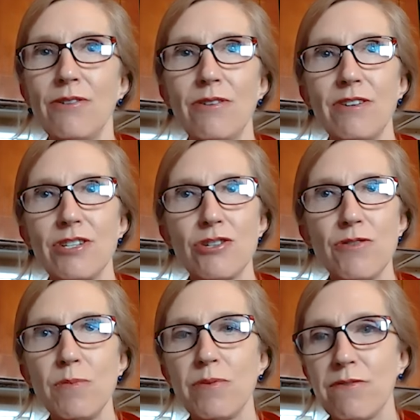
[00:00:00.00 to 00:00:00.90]
or
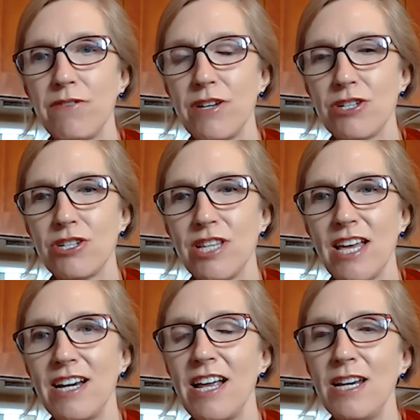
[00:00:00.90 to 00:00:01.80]
shrimp or fish,
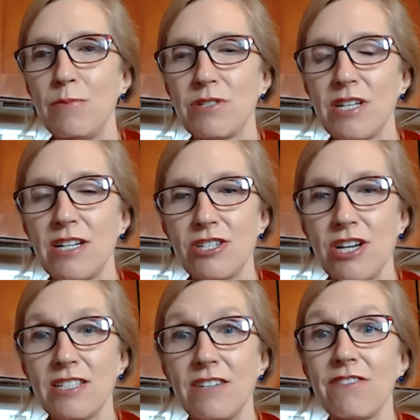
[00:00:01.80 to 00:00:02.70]
they had an eighty percent
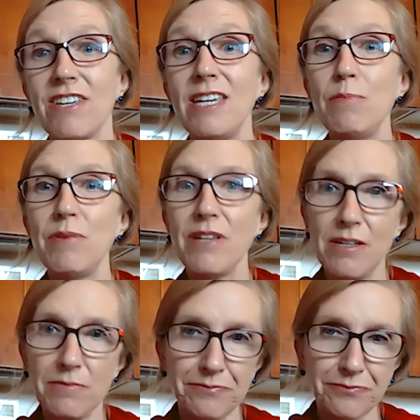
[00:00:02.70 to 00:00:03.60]
chance of
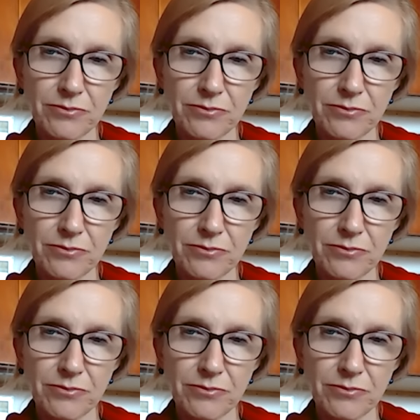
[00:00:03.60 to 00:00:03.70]
keeping it.